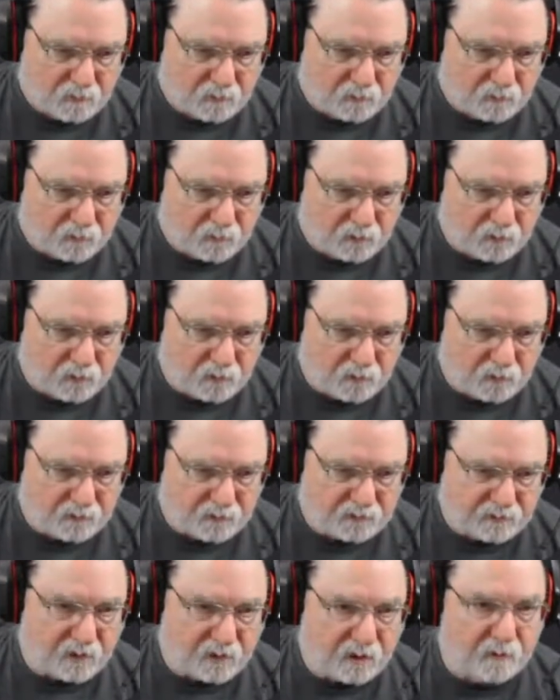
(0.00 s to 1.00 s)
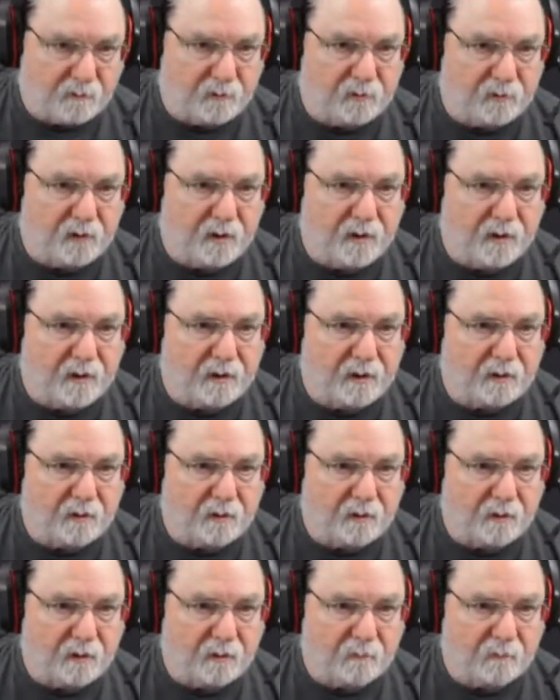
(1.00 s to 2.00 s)
bring all these up a line.
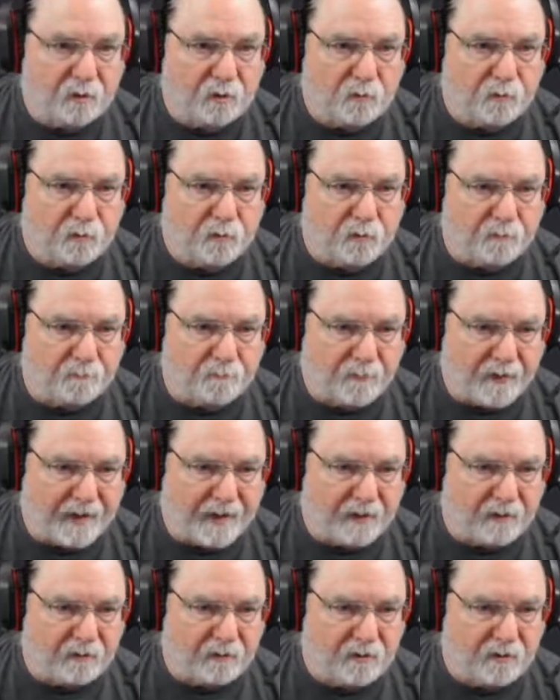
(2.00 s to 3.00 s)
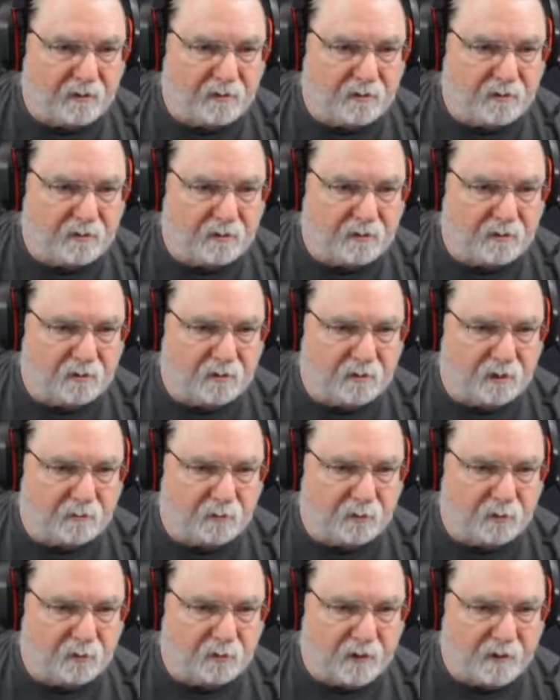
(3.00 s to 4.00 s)
I'm going to go put a background in it, and I'm
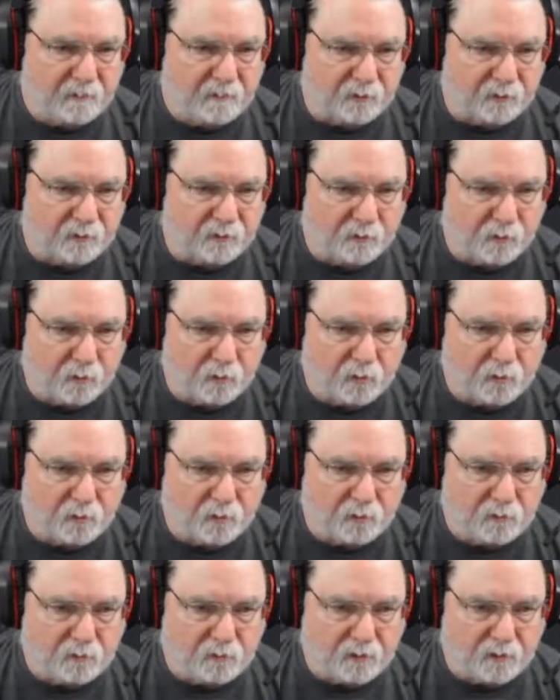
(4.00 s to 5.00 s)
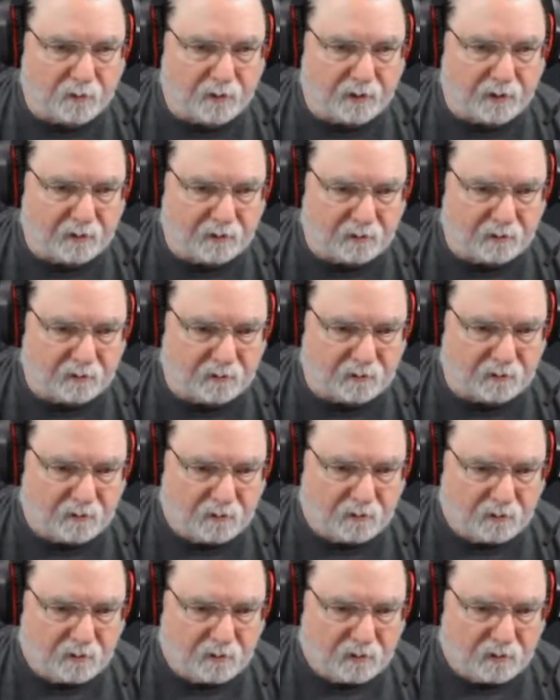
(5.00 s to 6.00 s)
going to grab this 4-corner gradient
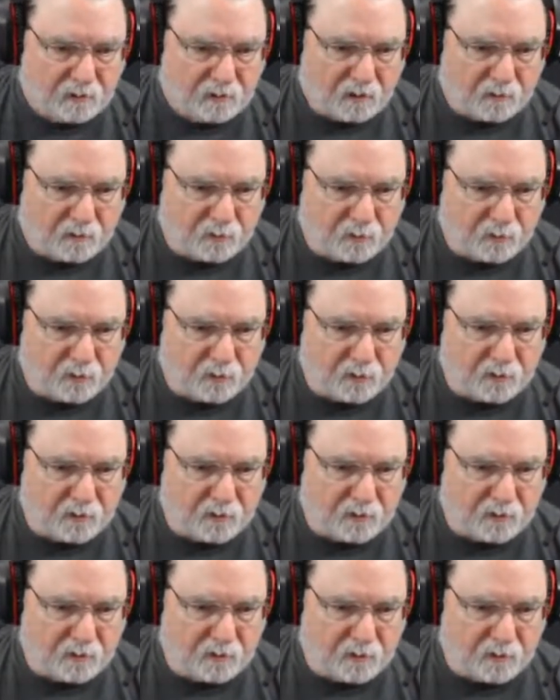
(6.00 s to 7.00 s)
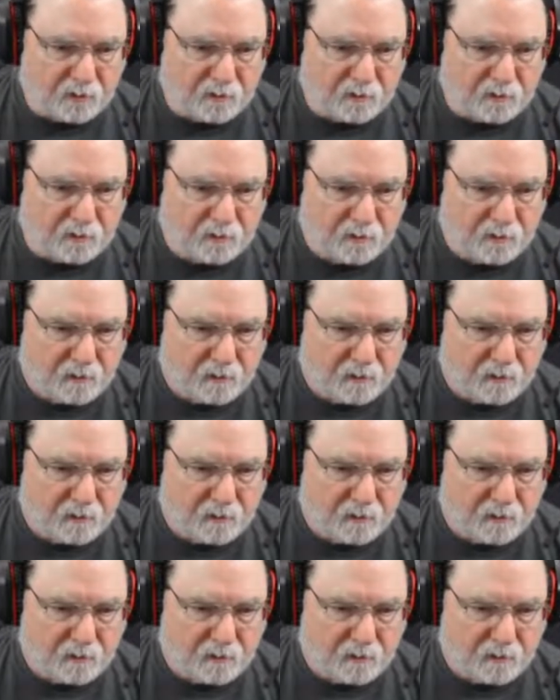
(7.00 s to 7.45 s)
and put it in there.